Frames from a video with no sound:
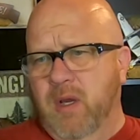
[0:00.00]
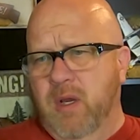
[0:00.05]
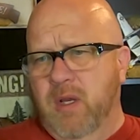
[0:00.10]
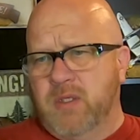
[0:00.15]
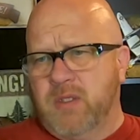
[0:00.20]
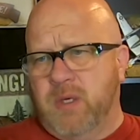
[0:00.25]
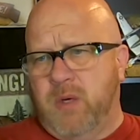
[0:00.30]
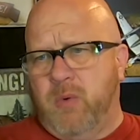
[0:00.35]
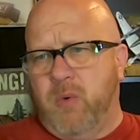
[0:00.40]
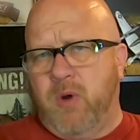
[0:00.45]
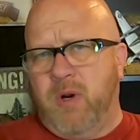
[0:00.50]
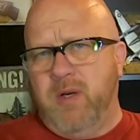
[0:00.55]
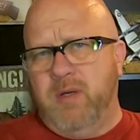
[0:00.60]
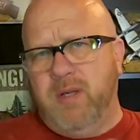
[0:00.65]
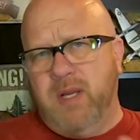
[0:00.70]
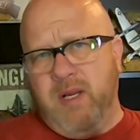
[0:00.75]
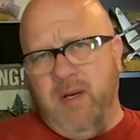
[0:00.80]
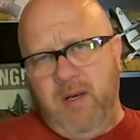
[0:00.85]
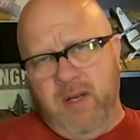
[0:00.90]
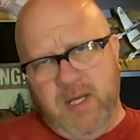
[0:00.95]
So I wanted
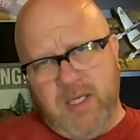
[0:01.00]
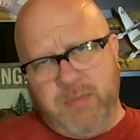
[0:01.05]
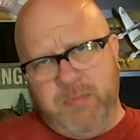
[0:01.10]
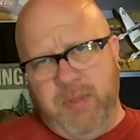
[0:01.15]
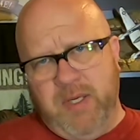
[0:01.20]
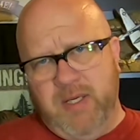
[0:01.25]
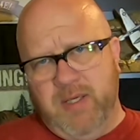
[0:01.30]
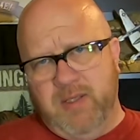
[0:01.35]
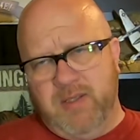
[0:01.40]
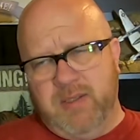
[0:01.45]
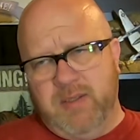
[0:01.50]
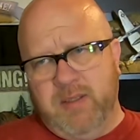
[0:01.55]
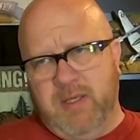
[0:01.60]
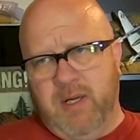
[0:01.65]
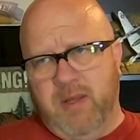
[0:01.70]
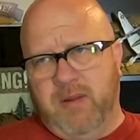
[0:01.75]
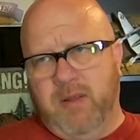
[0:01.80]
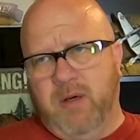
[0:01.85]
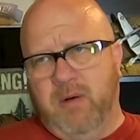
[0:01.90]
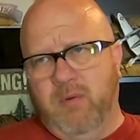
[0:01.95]
an edge piece, and I
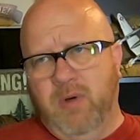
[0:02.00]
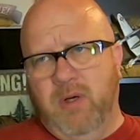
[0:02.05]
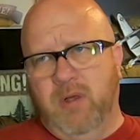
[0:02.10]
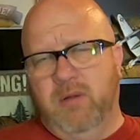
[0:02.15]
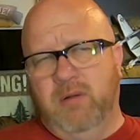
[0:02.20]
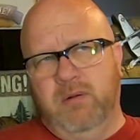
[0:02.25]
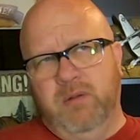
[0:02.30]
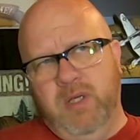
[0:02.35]
thought, well,